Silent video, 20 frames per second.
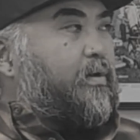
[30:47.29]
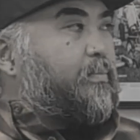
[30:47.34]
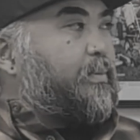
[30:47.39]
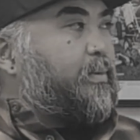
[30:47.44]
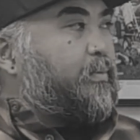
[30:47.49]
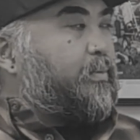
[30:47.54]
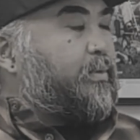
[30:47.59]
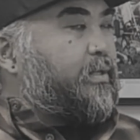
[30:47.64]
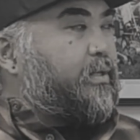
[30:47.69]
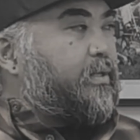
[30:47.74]
I
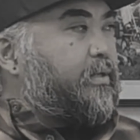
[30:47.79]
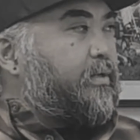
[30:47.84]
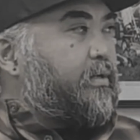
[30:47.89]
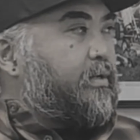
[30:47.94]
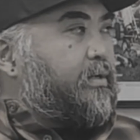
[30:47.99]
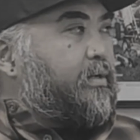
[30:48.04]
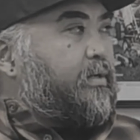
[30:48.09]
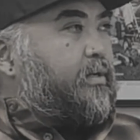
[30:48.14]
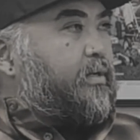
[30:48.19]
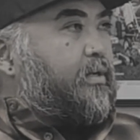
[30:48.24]
mean, with
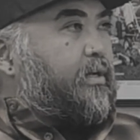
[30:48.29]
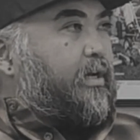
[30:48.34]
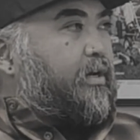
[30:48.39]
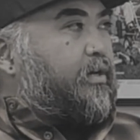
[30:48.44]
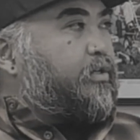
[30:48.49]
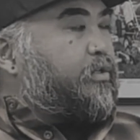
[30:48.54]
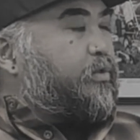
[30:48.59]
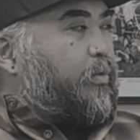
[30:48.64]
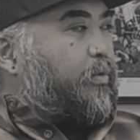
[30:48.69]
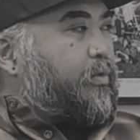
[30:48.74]

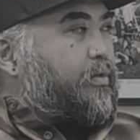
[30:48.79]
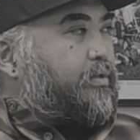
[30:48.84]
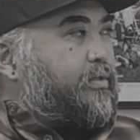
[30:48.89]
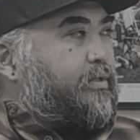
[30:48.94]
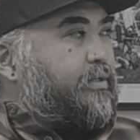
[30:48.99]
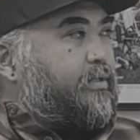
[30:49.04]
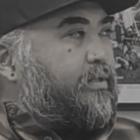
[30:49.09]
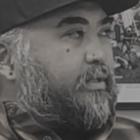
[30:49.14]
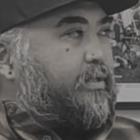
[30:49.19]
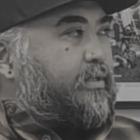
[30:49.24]
Air
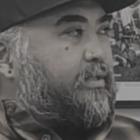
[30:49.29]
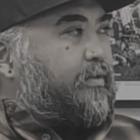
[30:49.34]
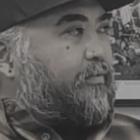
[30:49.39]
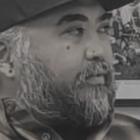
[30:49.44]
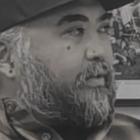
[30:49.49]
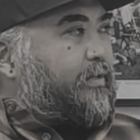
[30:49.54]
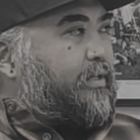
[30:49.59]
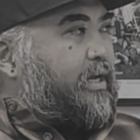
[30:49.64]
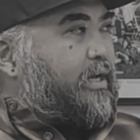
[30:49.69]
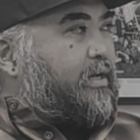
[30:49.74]
Jordans and stuff
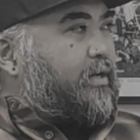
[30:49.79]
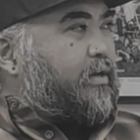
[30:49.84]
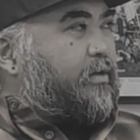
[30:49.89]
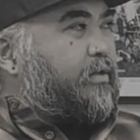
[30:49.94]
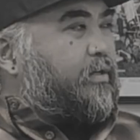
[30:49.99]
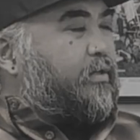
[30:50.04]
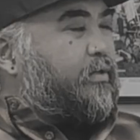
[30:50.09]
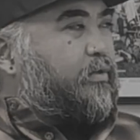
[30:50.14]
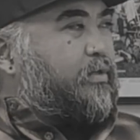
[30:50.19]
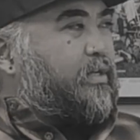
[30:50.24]
like that,
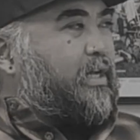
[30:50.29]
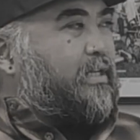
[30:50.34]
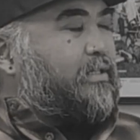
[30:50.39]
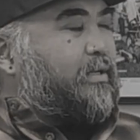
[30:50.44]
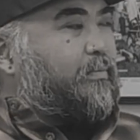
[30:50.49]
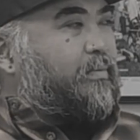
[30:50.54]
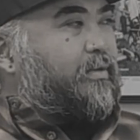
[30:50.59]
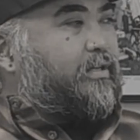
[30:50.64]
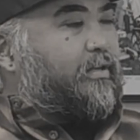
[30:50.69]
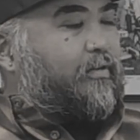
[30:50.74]
or is that
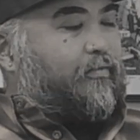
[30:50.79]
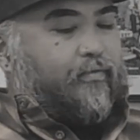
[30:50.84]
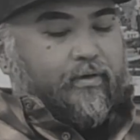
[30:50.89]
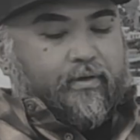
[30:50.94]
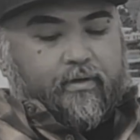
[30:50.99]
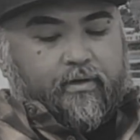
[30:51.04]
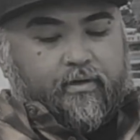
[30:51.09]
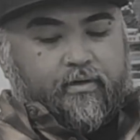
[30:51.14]
something different?